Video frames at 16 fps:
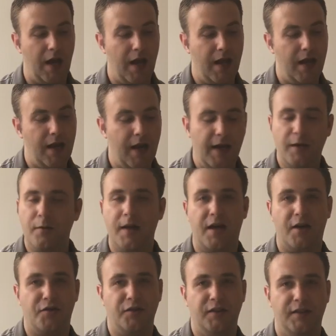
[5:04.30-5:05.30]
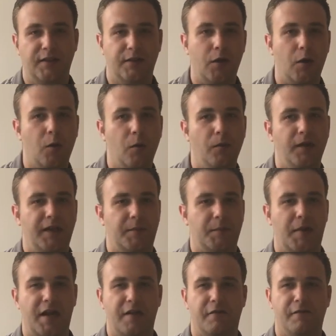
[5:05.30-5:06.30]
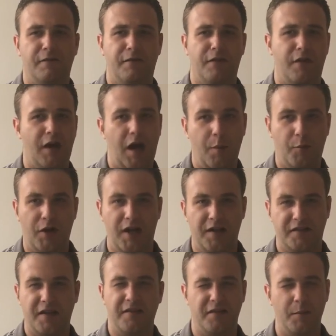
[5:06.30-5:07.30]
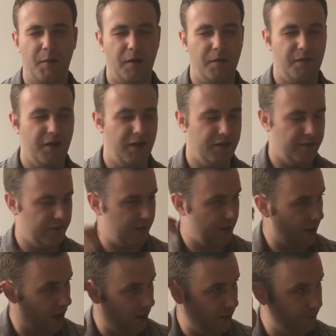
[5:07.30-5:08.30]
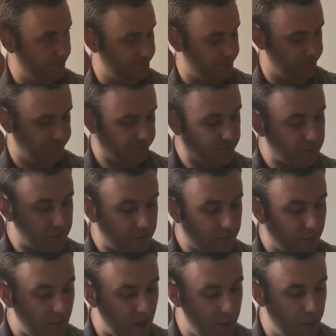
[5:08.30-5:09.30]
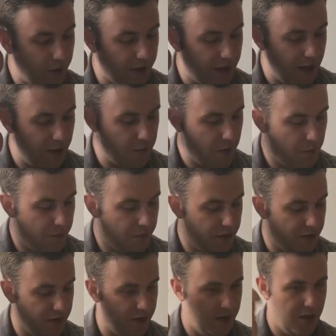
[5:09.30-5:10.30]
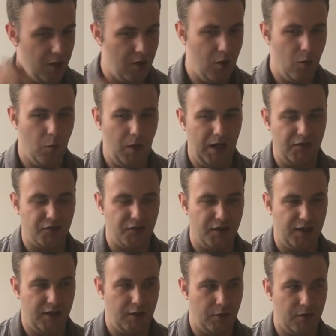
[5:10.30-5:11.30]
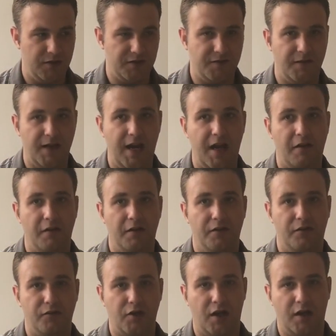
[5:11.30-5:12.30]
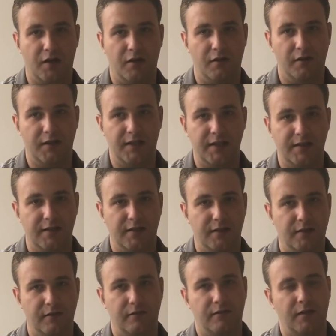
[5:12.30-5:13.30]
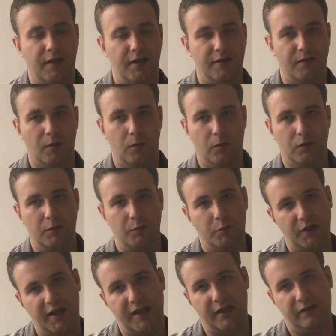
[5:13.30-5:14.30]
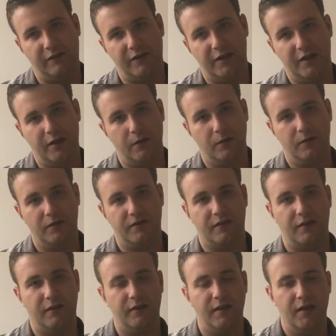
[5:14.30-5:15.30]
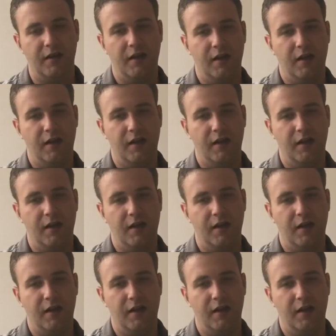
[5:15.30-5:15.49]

I don't actually know like my thought process about this, but I remember watching Christopher Allen's channel, and he did his own planning videos, and